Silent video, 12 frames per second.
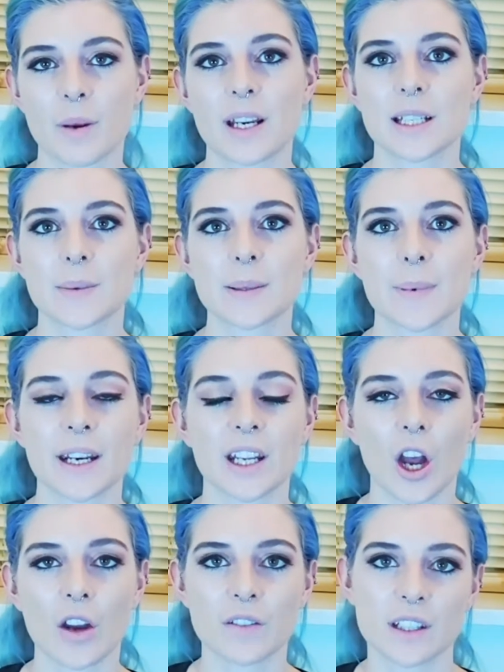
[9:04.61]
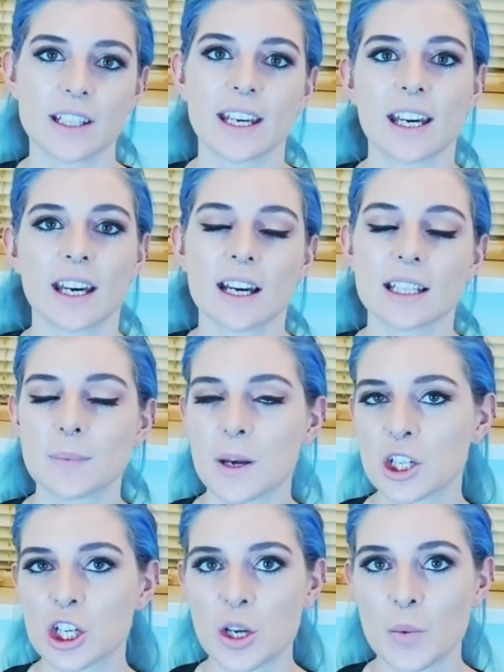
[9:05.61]
money to be spending over the year,
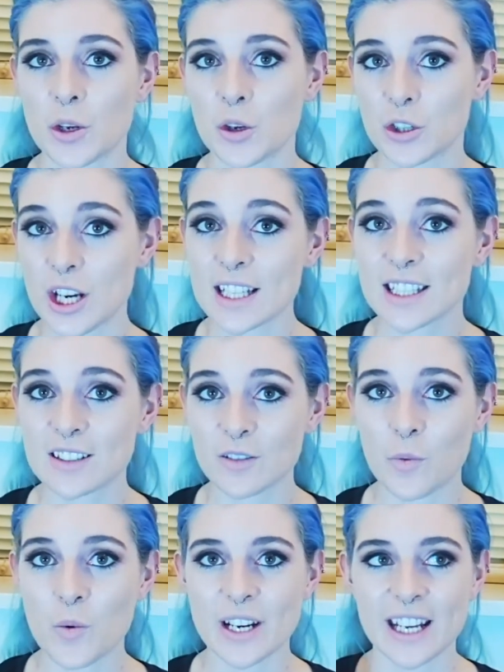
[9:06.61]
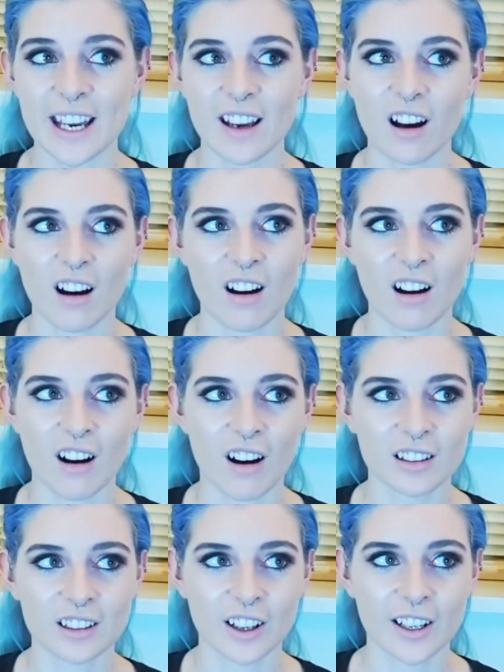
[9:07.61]
especially when your chances of winning
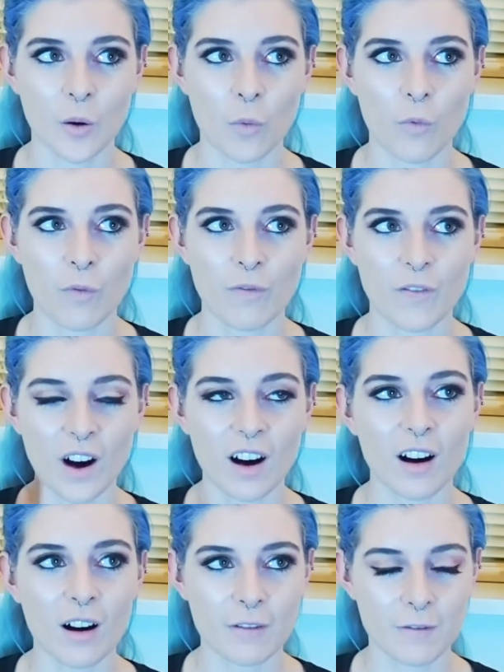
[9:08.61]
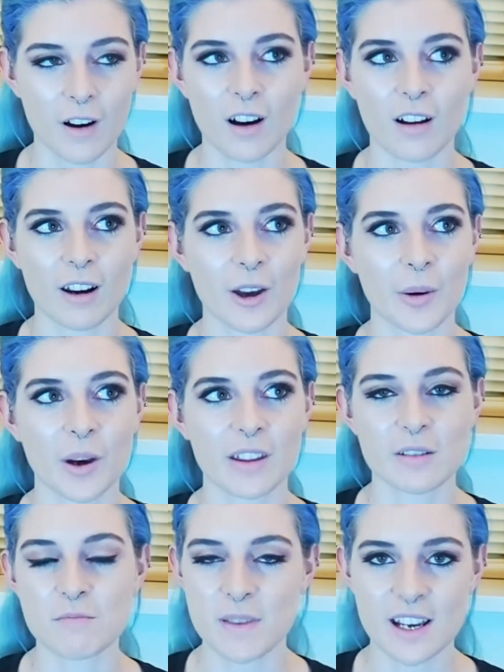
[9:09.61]
are like far, far lower
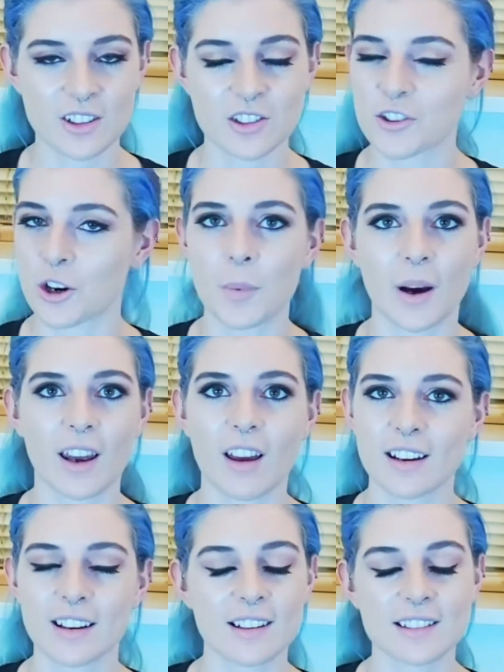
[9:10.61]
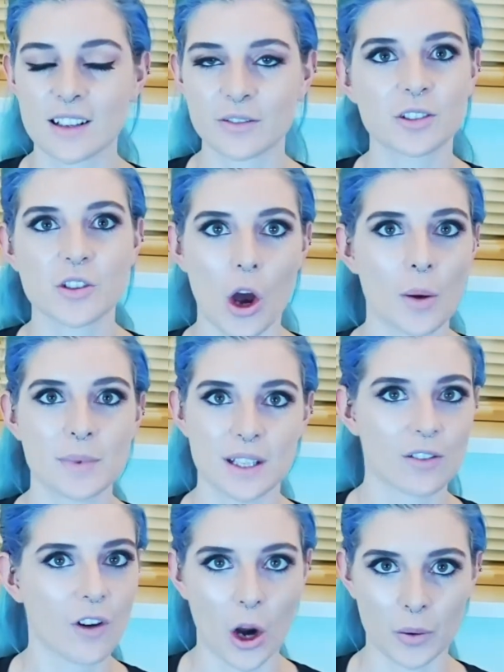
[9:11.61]
than being struck by lightning several times
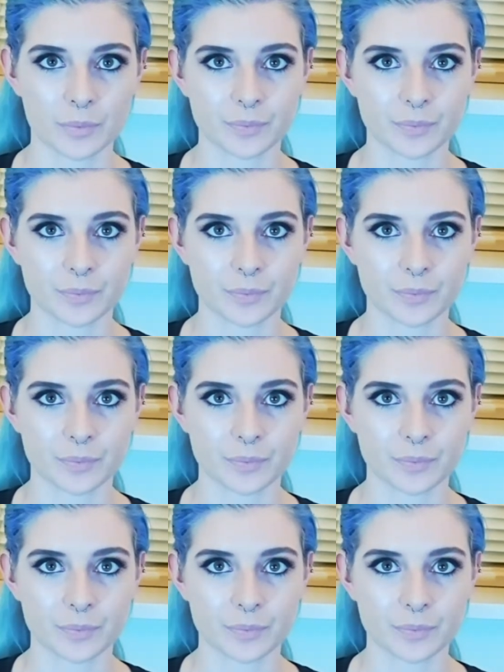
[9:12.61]
in a row.